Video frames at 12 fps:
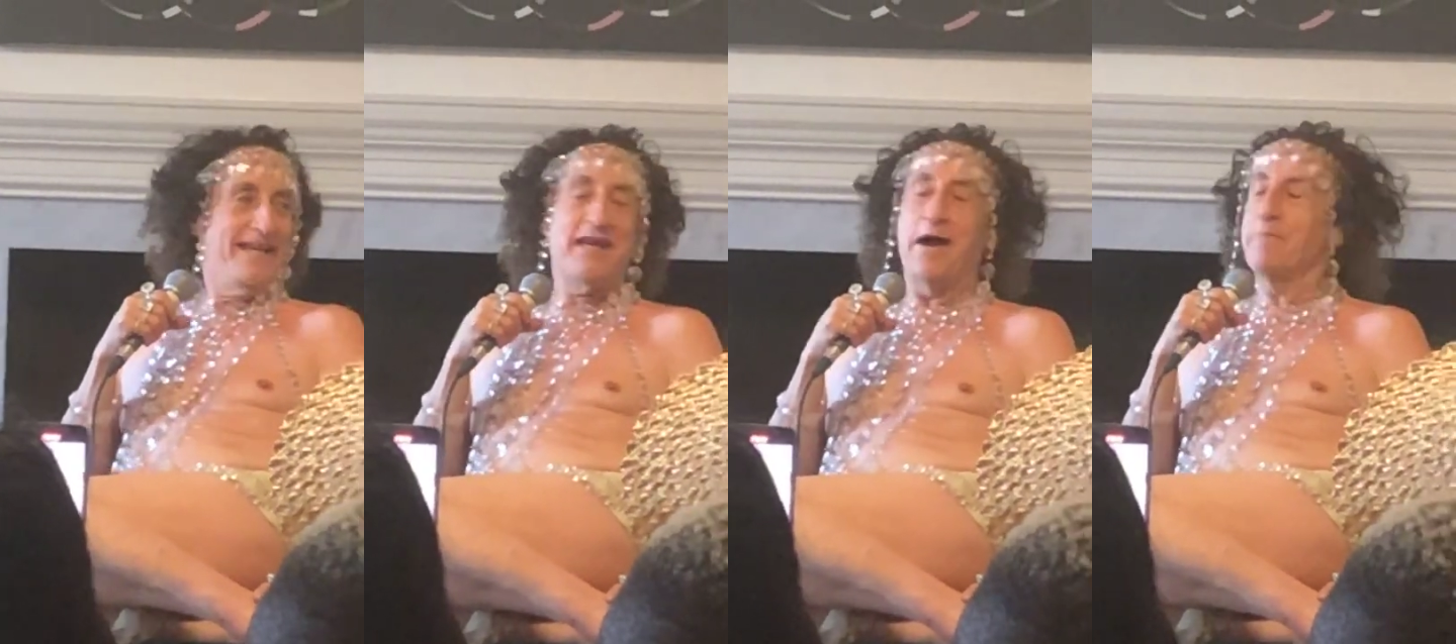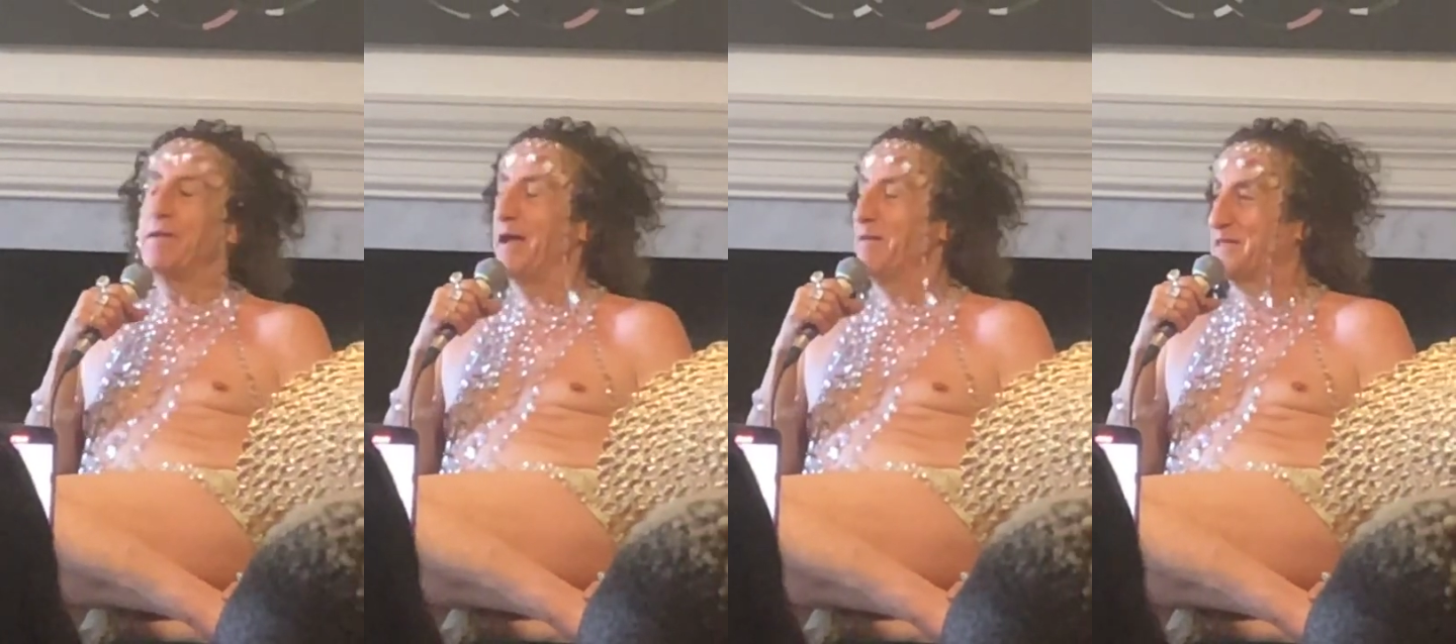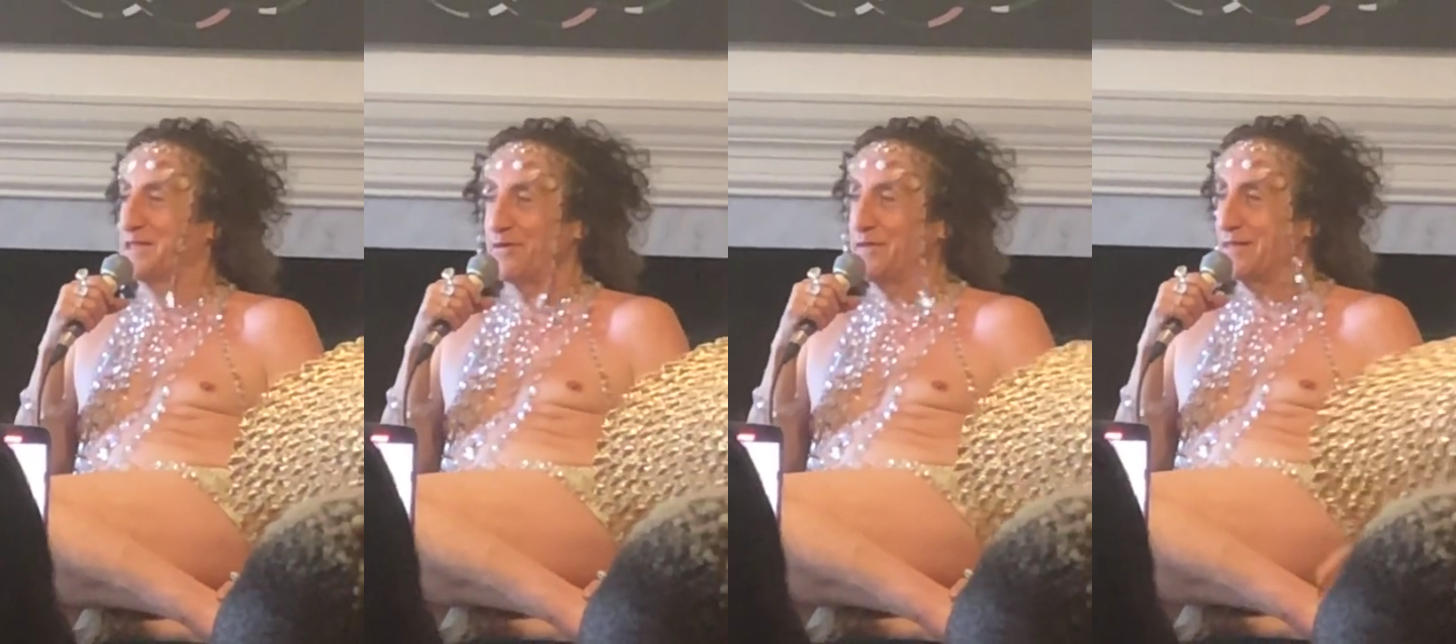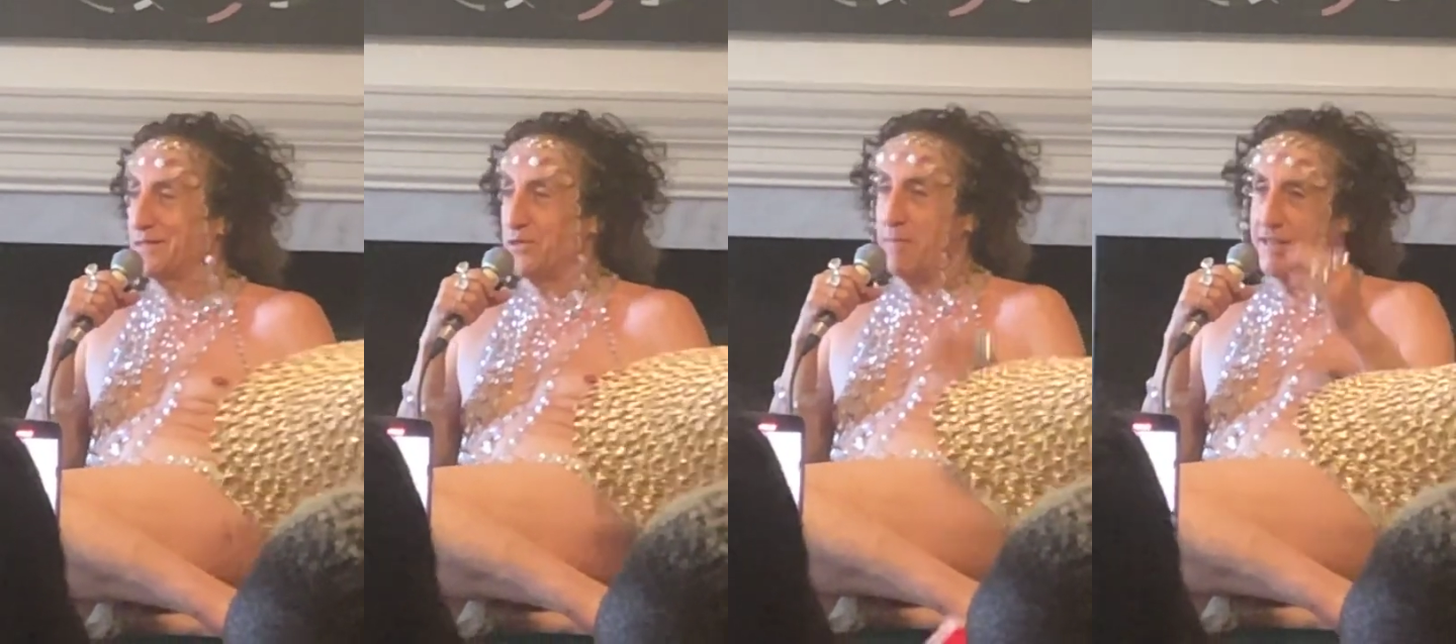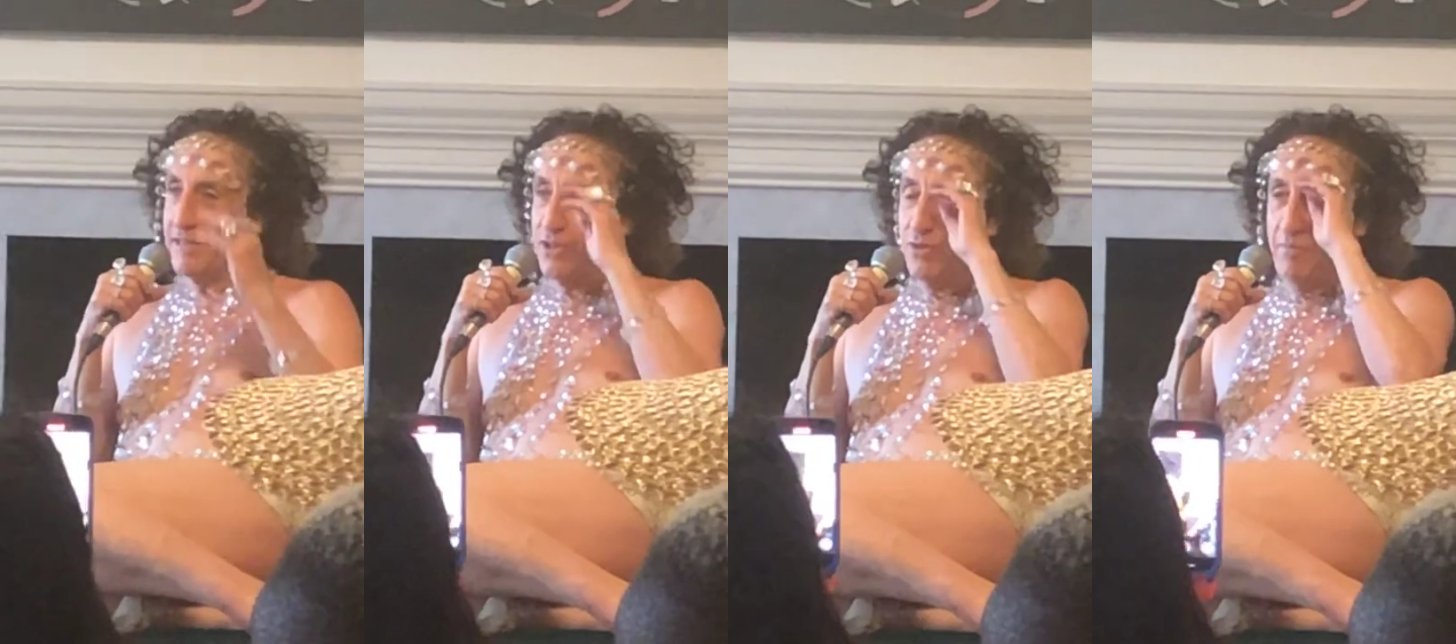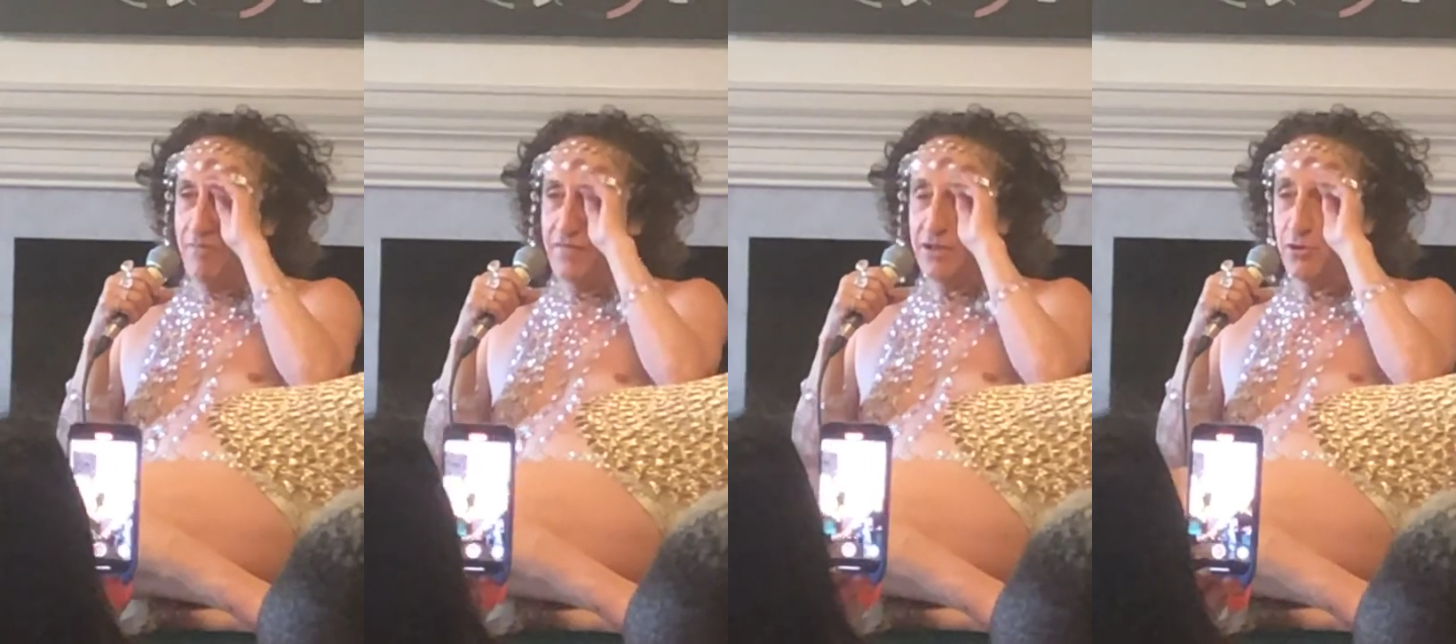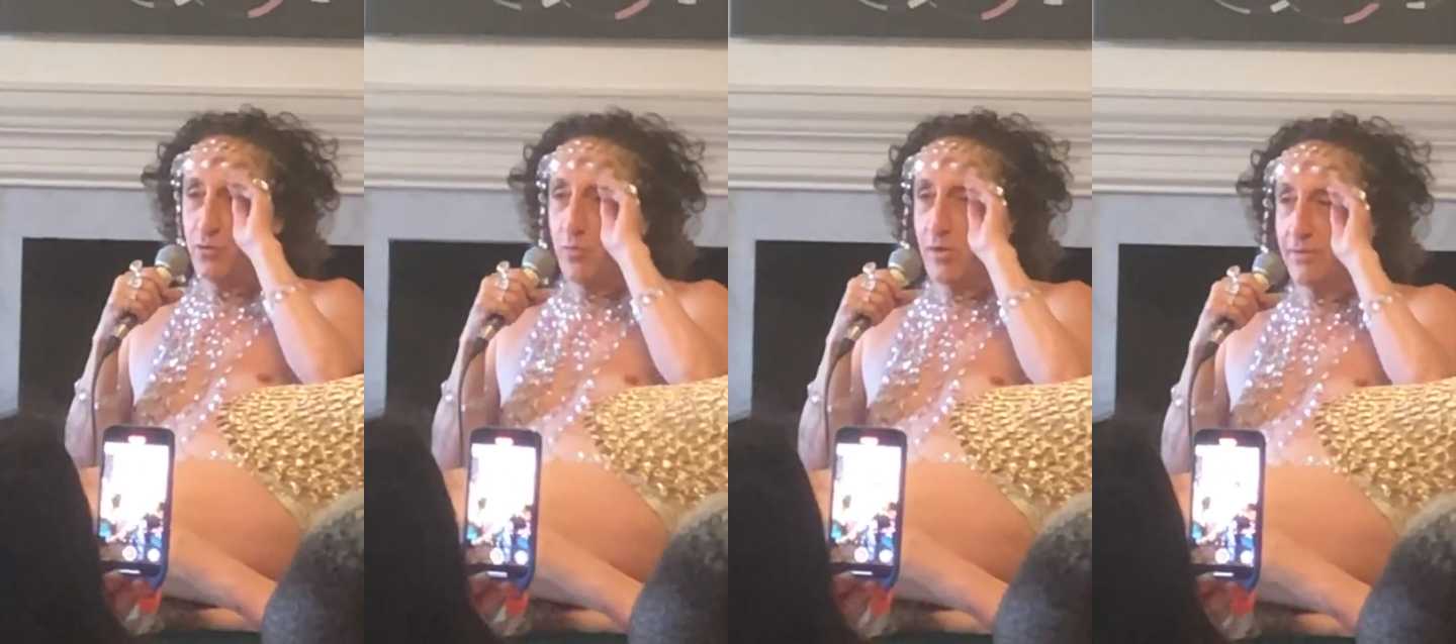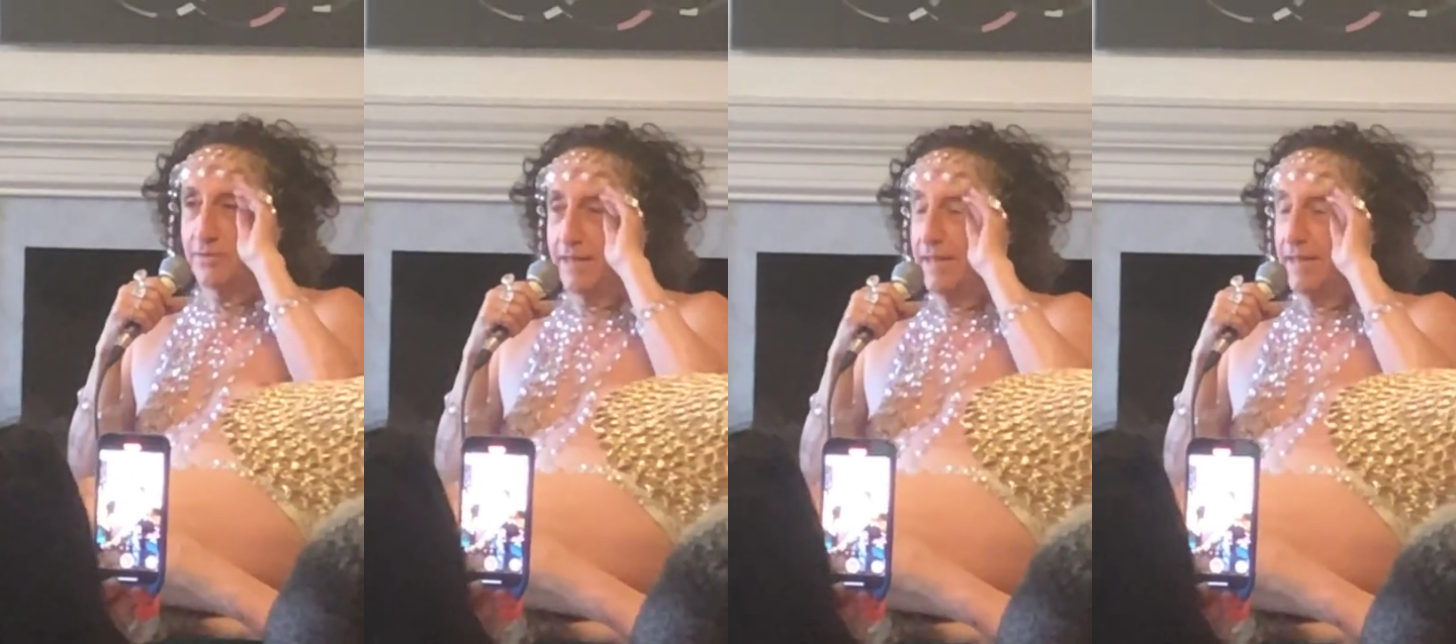Now, I'm sorry, talk about superficial world.